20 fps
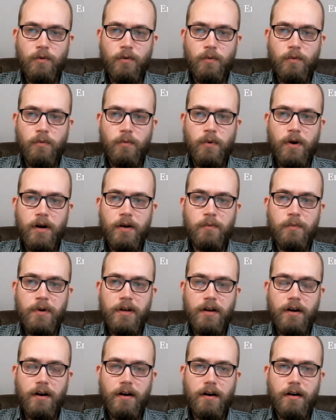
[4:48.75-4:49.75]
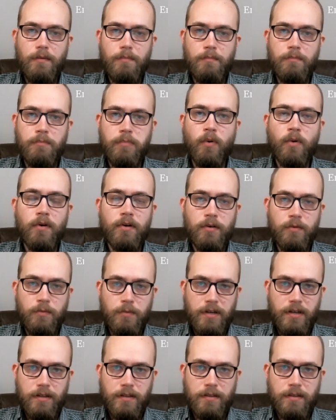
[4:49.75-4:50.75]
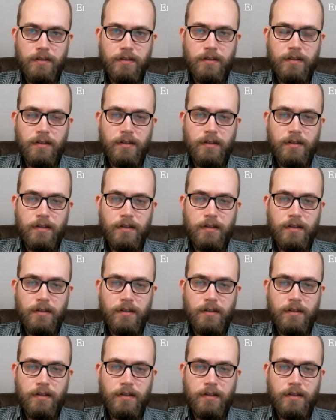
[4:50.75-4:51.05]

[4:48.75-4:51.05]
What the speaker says: what we are born with